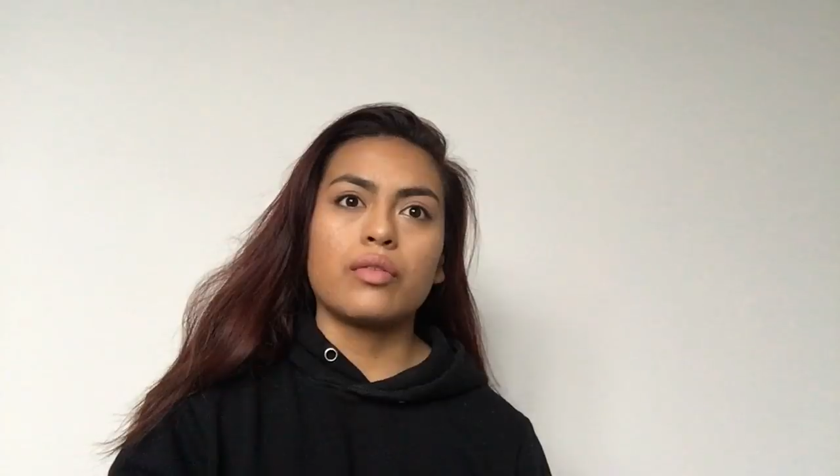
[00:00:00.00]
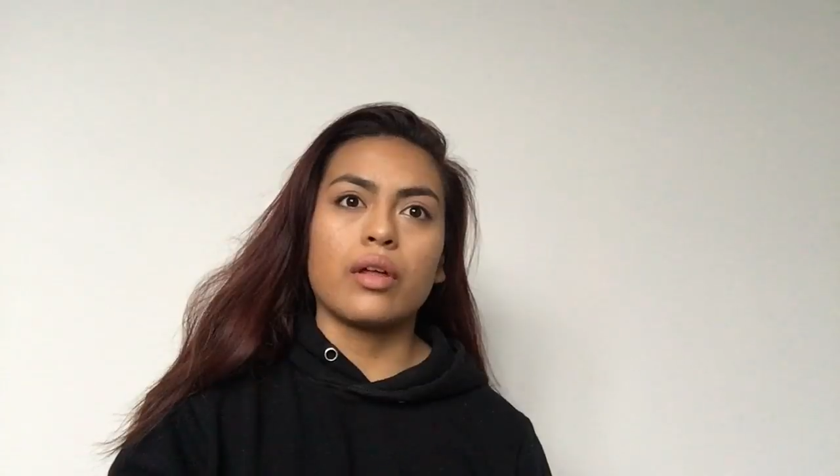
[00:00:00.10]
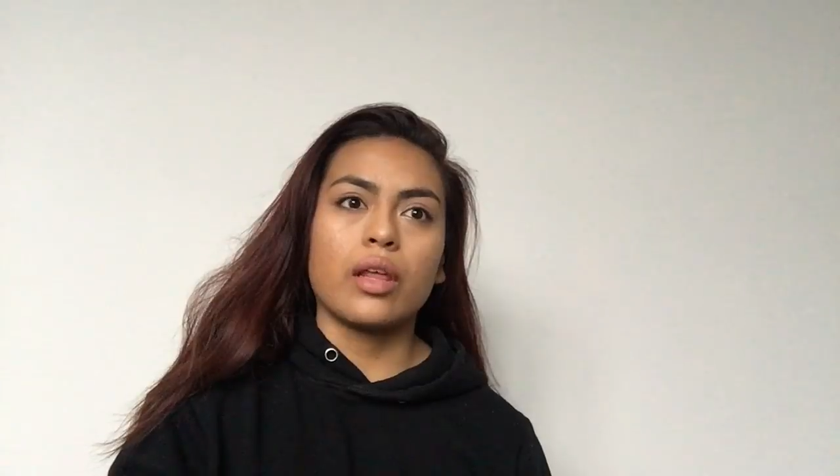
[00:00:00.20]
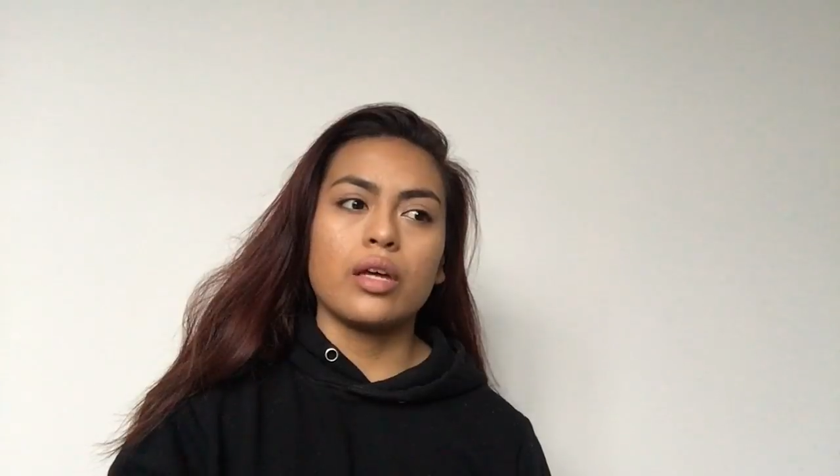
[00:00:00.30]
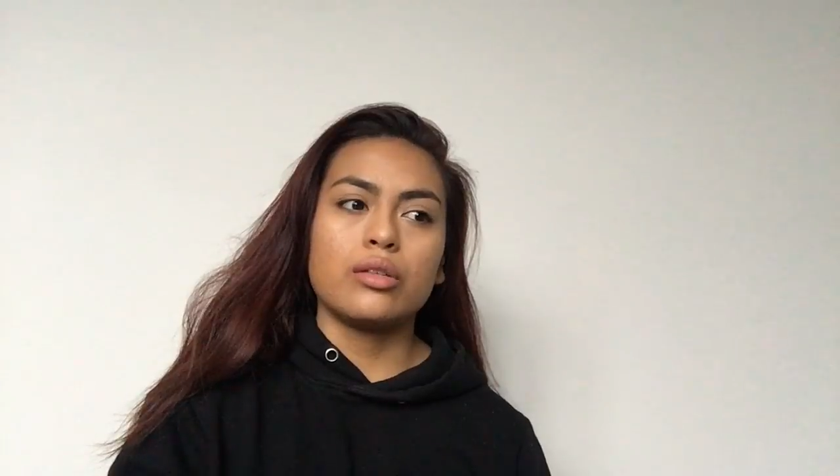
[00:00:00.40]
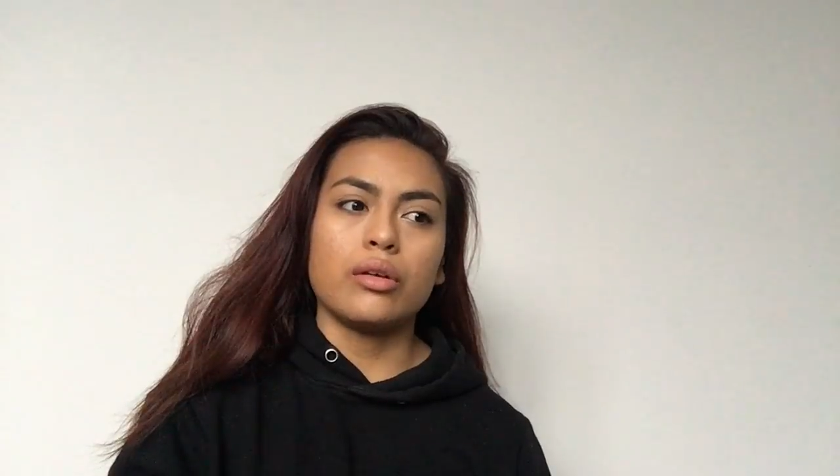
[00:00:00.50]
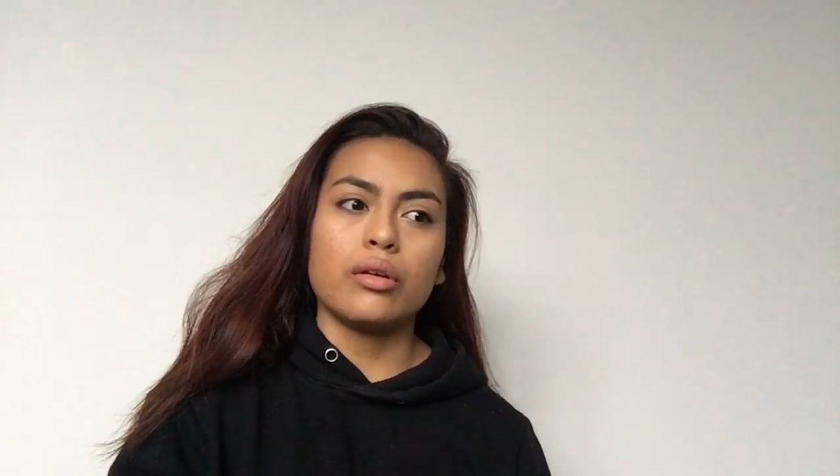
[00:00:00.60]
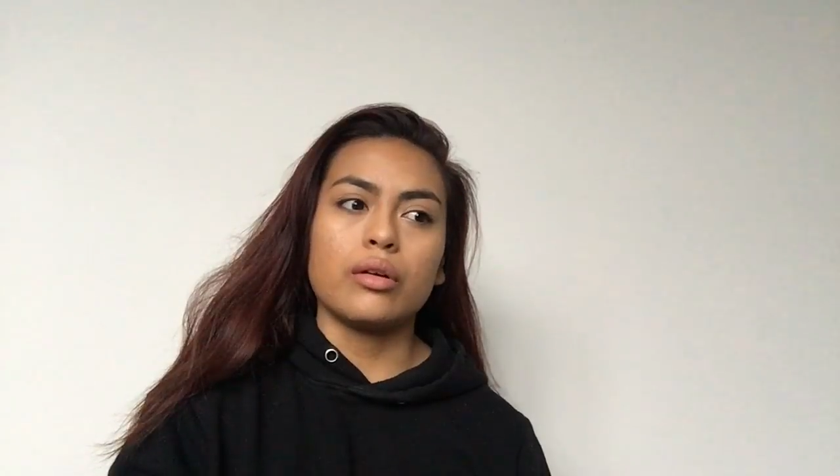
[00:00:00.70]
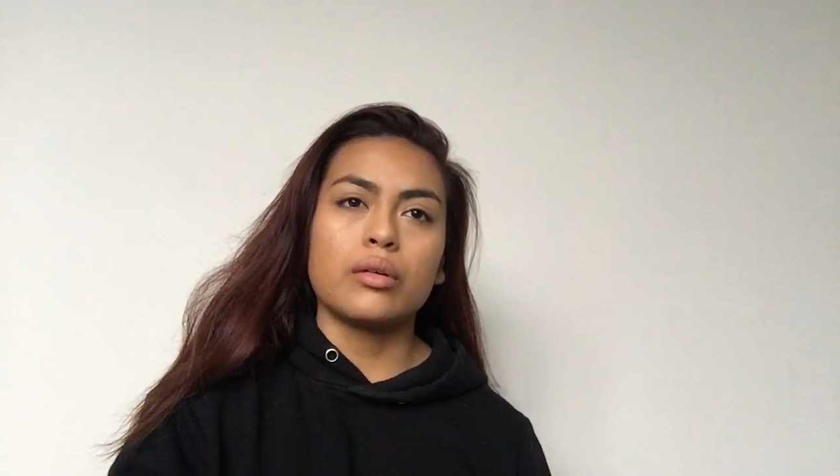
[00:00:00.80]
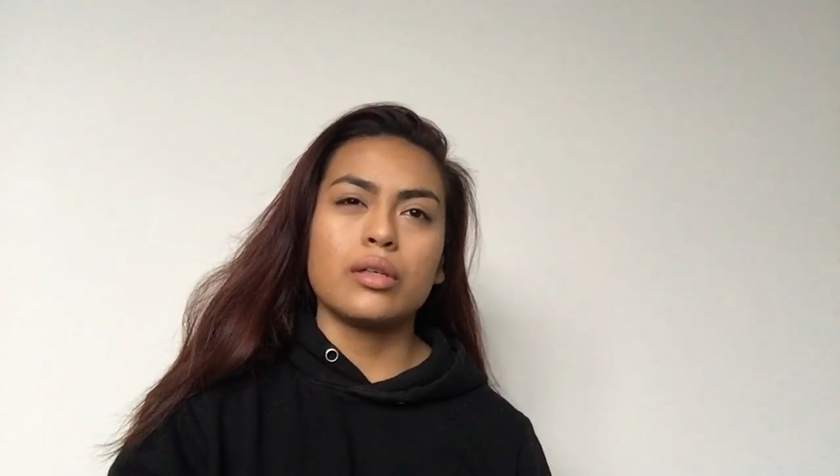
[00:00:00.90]
for this, you
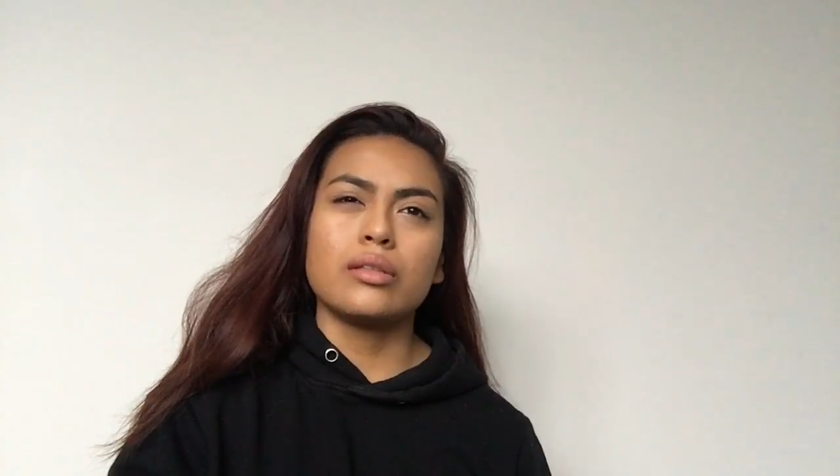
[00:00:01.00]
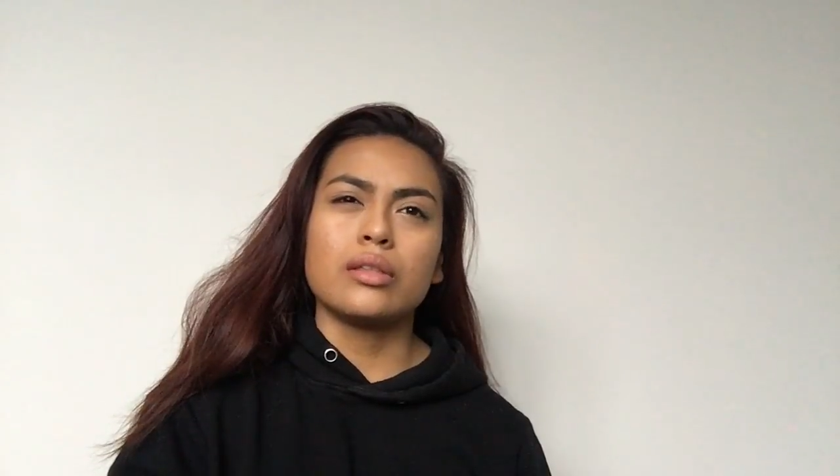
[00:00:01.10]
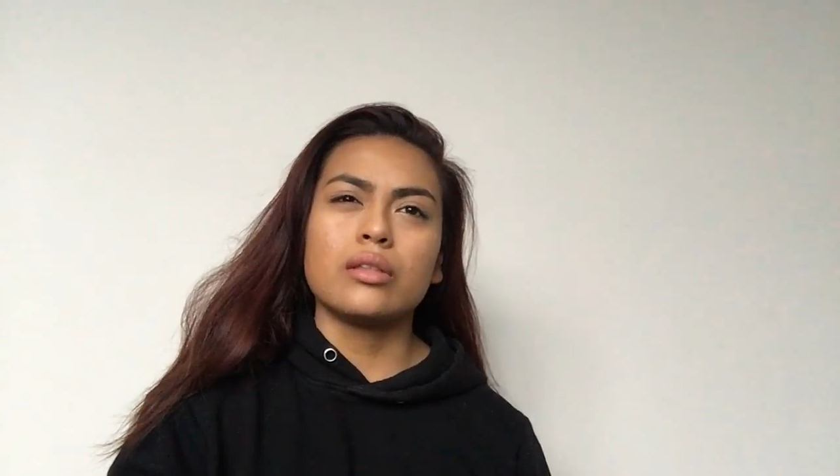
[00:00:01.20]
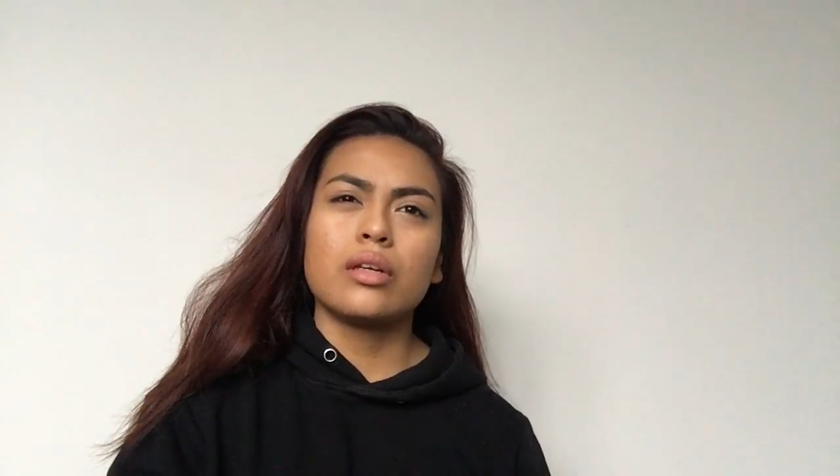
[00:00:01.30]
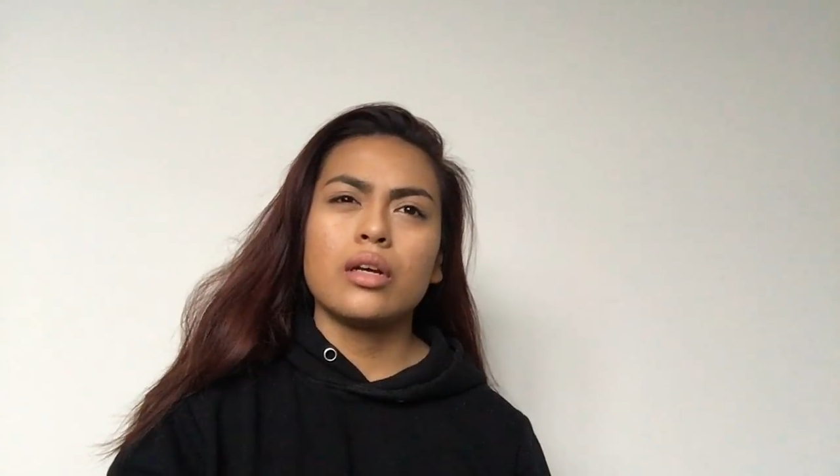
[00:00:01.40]
know, because the